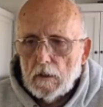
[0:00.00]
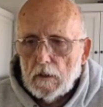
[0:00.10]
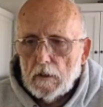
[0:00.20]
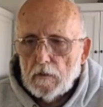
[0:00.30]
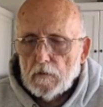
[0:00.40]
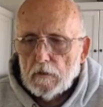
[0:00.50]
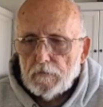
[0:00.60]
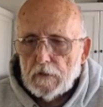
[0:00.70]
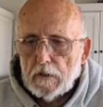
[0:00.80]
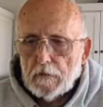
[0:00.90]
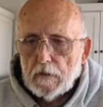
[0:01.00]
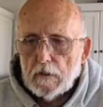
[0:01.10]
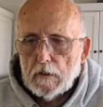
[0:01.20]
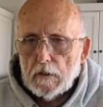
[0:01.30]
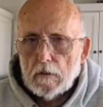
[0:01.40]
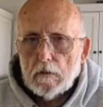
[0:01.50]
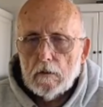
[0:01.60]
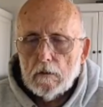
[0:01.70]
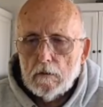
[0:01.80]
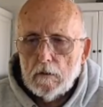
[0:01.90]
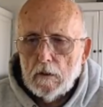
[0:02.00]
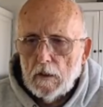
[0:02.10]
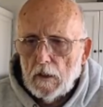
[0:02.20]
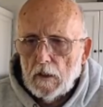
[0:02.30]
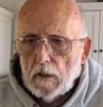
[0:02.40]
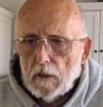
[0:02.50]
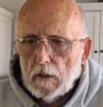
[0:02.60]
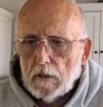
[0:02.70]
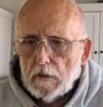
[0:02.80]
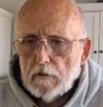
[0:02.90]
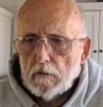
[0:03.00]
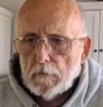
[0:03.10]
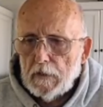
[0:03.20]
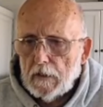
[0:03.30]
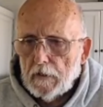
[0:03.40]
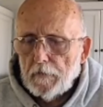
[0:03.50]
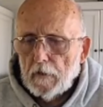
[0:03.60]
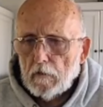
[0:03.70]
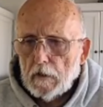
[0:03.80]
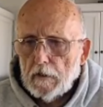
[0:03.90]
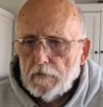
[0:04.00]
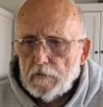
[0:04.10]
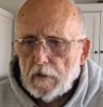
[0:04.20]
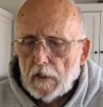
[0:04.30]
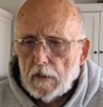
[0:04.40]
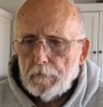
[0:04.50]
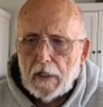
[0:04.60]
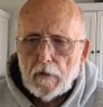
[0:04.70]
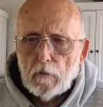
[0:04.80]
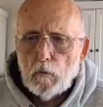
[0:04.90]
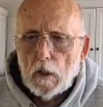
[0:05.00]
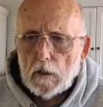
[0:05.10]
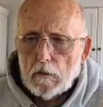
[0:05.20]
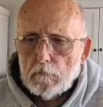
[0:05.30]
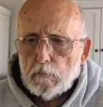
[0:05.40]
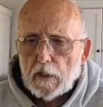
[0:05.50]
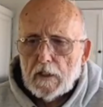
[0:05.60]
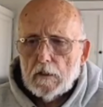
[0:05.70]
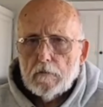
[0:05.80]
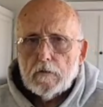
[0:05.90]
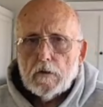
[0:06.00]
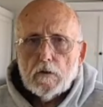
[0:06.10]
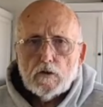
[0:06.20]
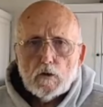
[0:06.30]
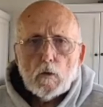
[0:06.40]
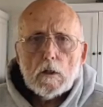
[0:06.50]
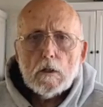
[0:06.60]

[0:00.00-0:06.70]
he's lifting it there, and here in a minute, there he is. He's got it up out of the water and bringing it over to the shore.